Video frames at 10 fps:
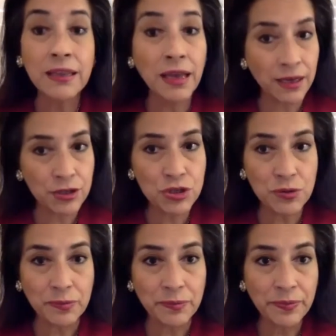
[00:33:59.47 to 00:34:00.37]
Not on
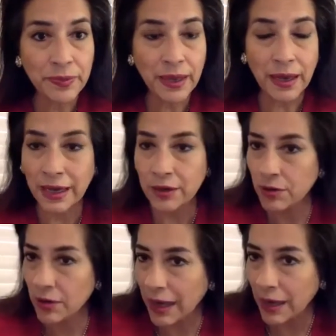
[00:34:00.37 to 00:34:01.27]
Zoom. I don't
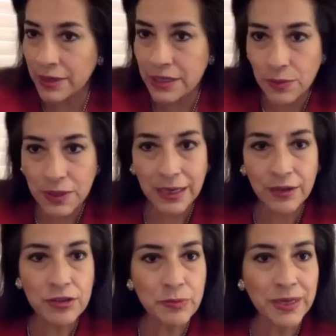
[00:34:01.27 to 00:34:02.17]
know how it is with the
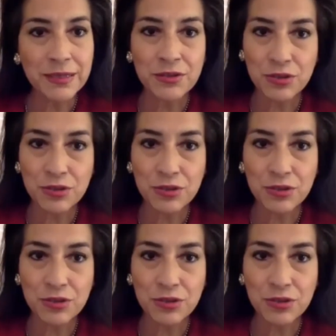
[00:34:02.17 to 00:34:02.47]
others because there's so